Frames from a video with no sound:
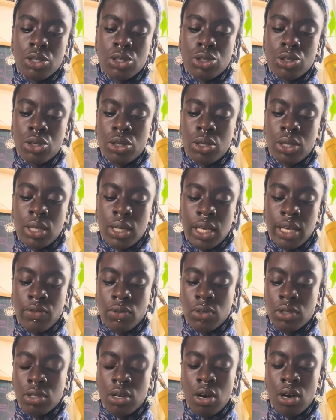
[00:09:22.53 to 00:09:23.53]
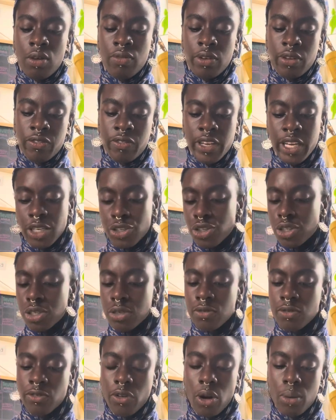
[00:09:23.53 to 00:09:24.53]
certain levels of affection
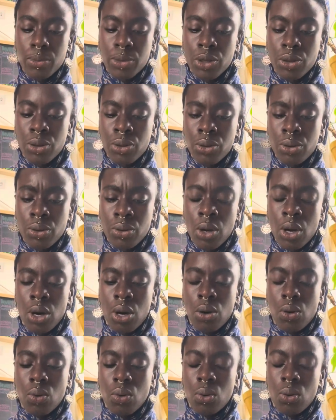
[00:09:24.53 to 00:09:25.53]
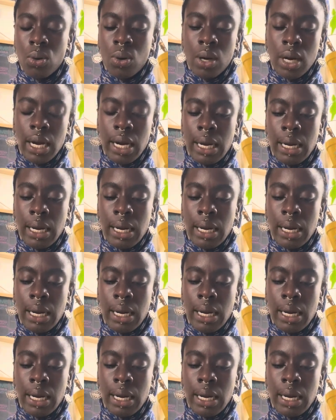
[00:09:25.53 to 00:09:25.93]
from you, or